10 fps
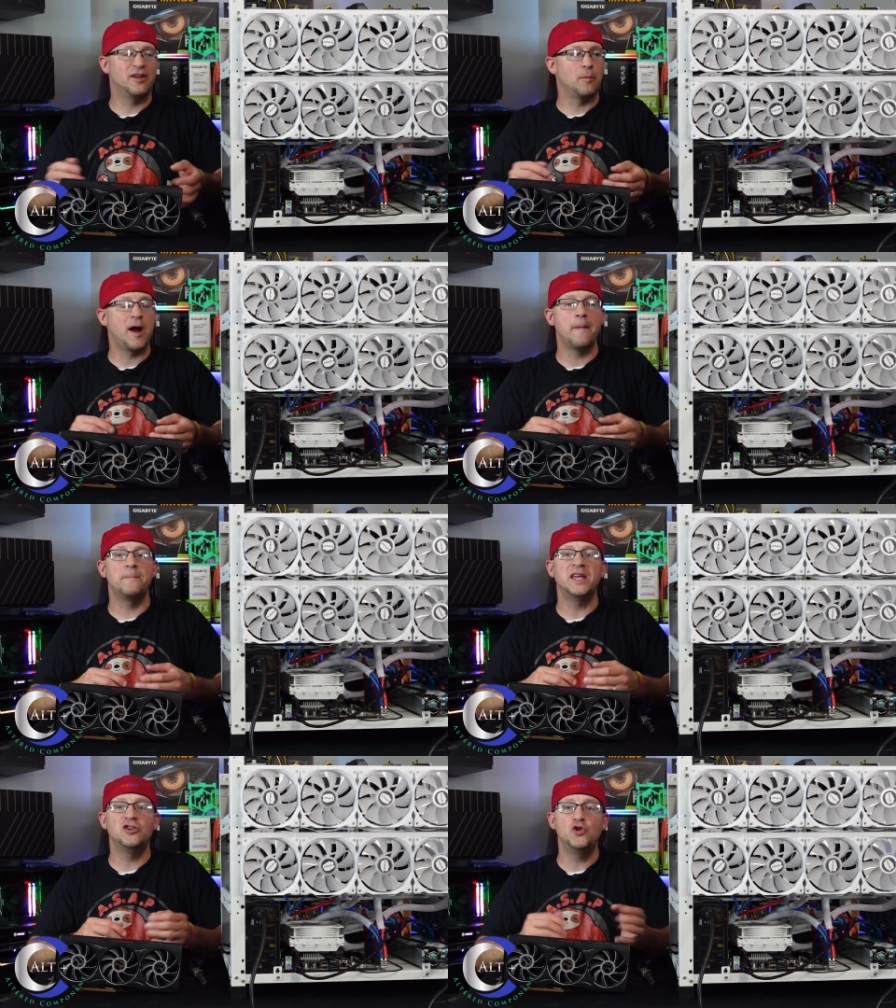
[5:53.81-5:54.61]
There might
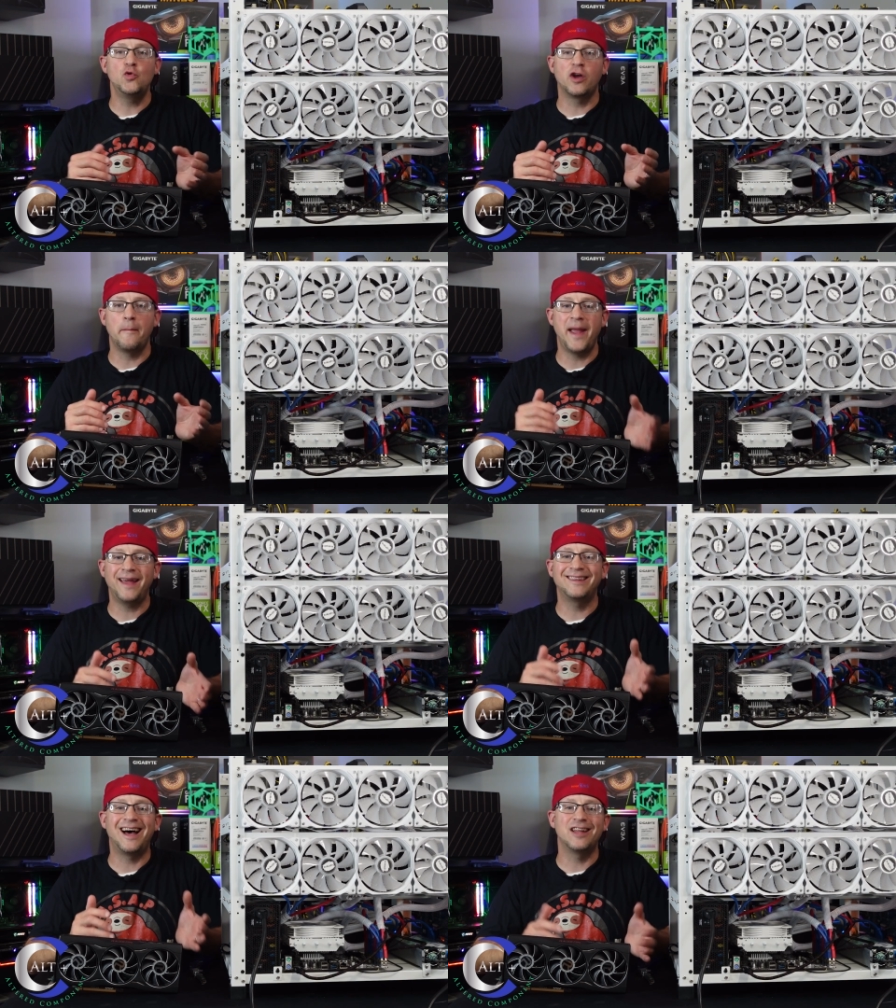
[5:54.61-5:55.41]
be new
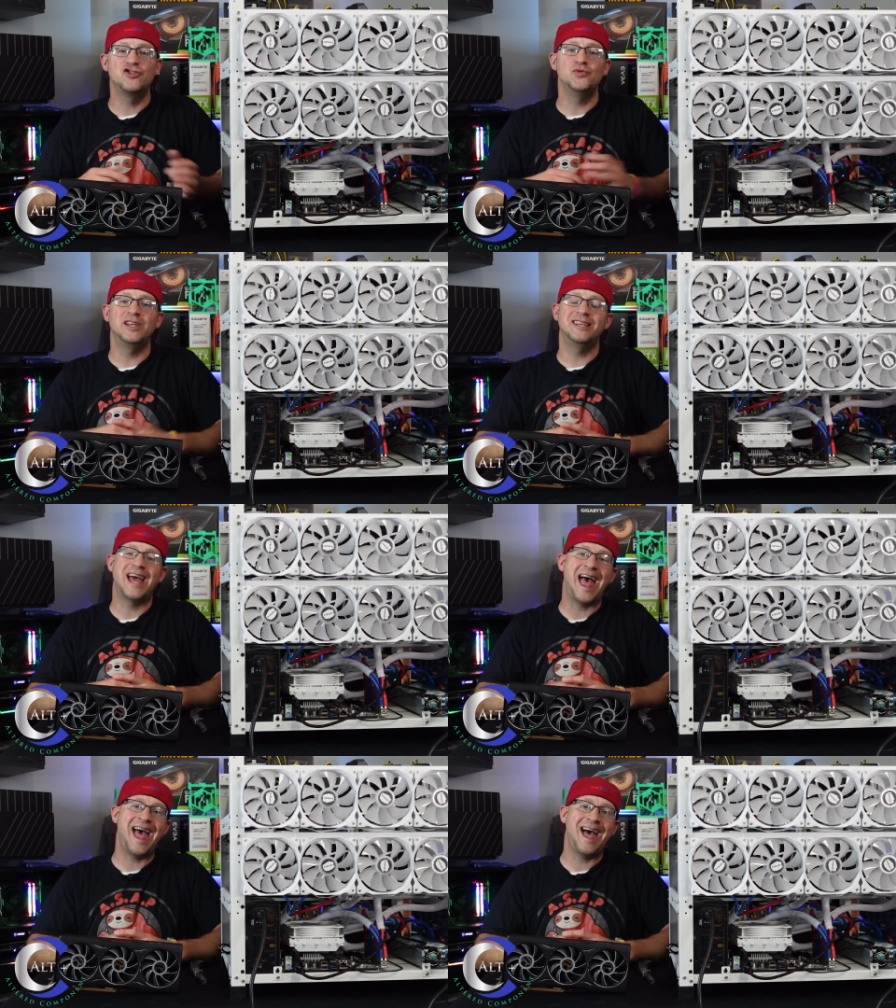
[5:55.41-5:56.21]
command lines you need
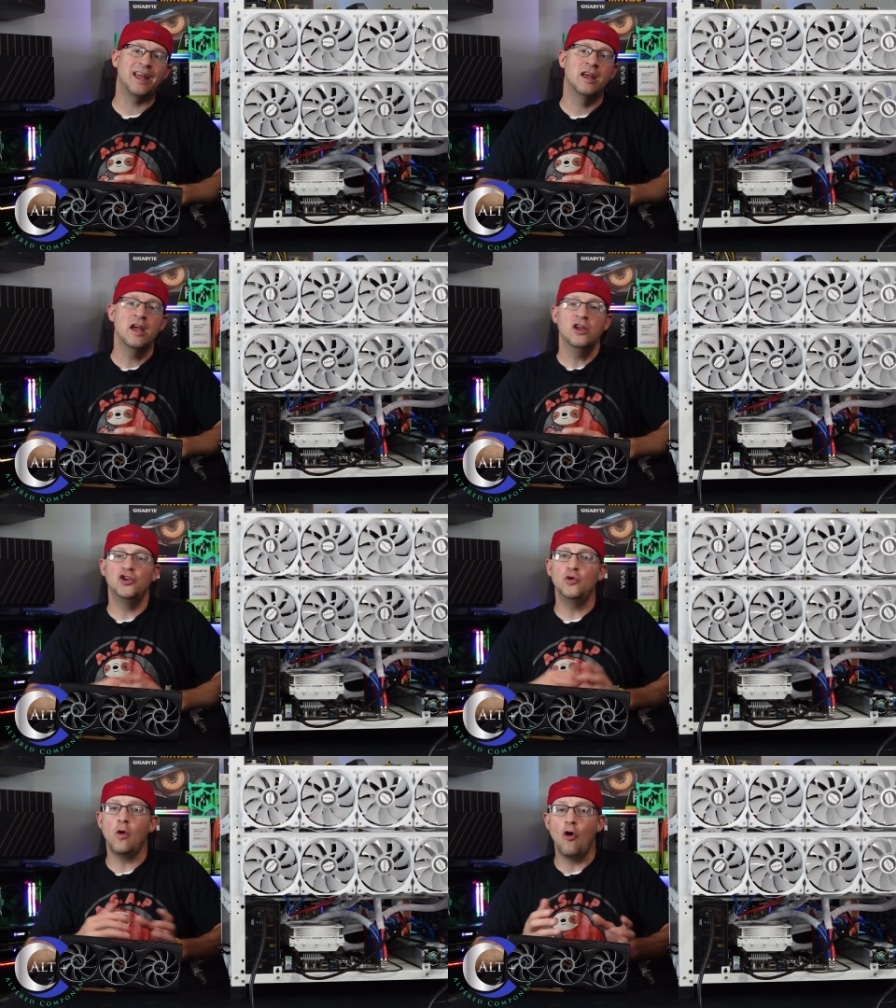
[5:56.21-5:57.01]
to add,
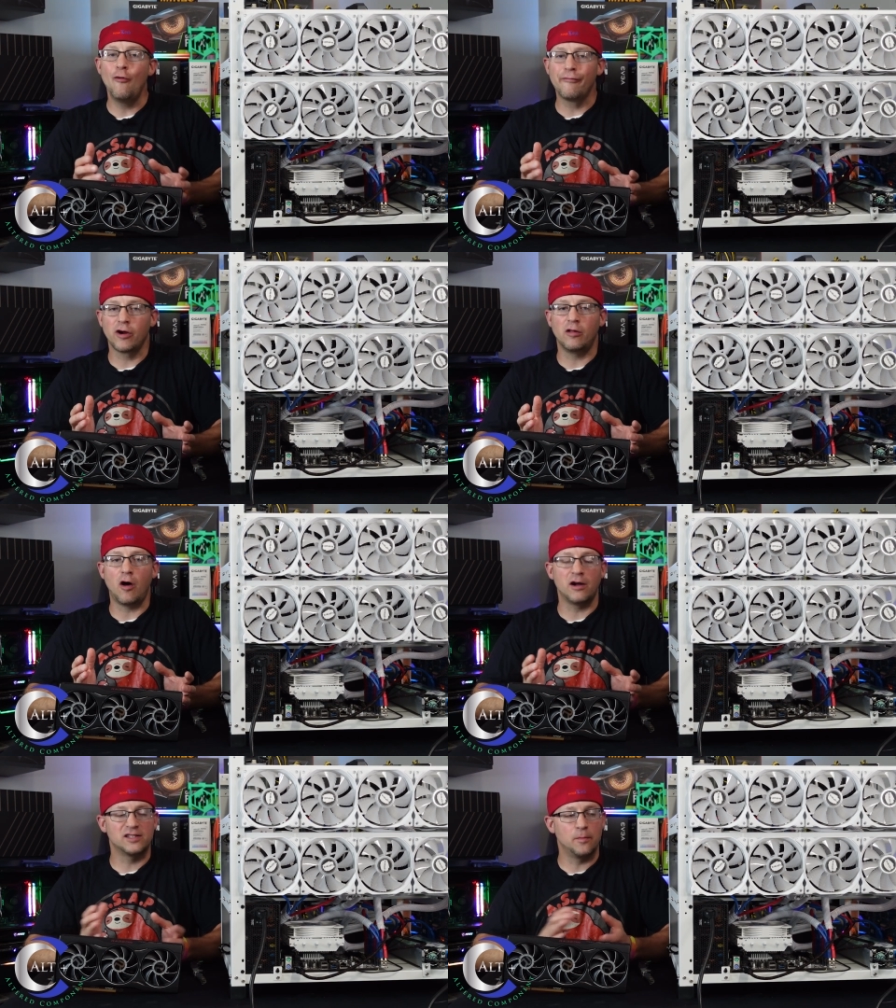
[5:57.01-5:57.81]
new
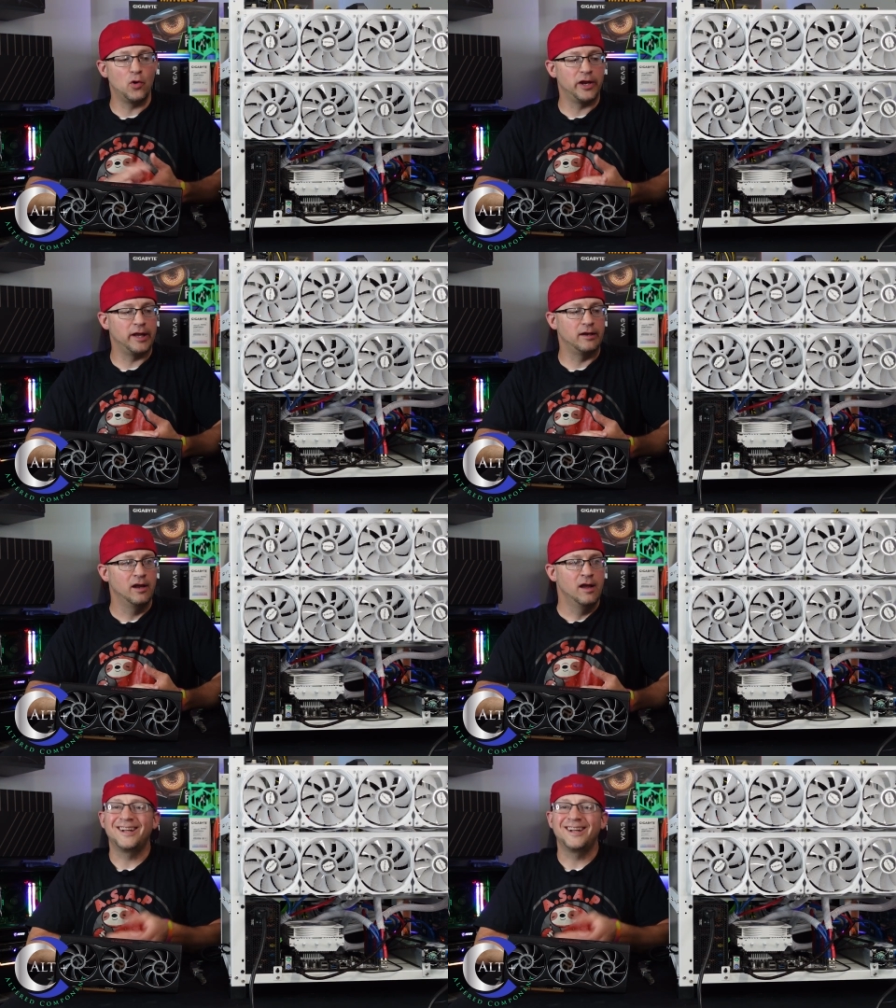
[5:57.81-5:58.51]
overclocks to put in.